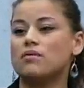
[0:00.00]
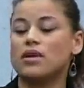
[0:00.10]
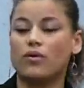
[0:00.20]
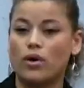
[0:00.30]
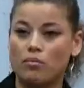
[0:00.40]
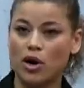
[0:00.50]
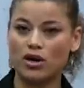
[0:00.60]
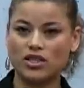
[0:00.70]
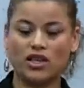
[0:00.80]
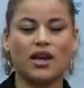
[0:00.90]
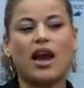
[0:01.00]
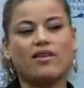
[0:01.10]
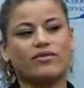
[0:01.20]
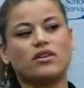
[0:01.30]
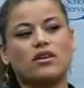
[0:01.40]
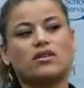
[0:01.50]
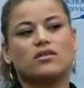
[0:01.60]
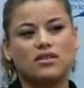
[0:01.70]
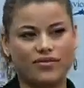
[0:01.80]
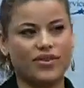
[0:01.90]
that were emerging
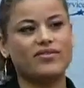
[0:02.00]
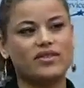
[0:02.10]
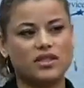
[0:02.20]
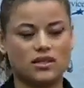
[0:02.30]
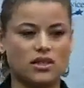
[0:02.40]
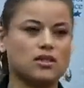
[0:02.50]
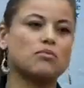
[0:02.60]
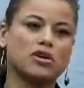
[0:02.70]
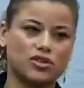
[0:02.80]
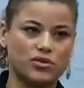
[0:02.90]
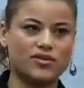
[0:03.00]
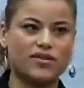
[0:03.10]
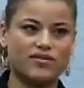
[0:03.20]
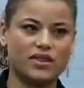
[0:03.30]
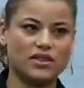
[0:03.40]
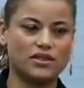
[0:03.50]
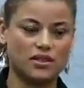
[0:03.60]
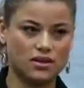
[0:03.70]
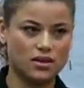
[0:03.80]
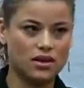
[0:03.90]
after the 50s, the tumultuous 50s,
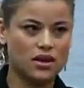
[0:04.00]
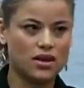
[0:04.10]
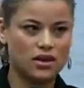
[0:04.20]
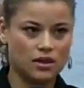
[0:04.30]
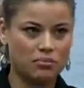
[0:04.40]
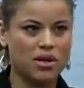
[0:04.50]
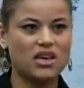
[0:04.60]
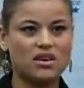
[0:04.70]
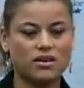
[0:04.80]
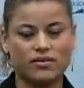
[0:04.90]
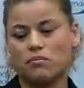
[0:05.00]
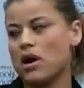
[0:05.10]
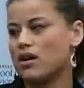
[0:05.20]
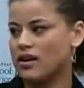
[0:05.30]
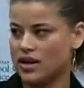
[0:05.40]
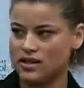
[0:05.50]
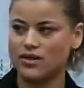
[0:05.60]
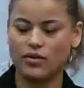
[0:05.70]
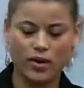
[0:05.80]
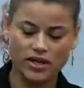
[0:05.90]
the peak of the modern-day
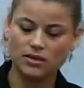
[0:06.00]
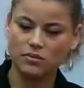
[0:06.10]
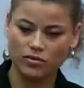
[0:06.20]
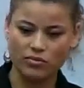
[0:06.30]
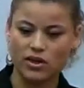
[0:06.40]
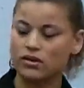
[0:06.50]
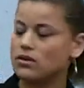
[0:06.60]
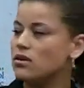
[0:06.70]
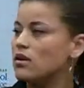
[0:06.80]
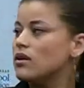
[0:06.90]
civil rights movement.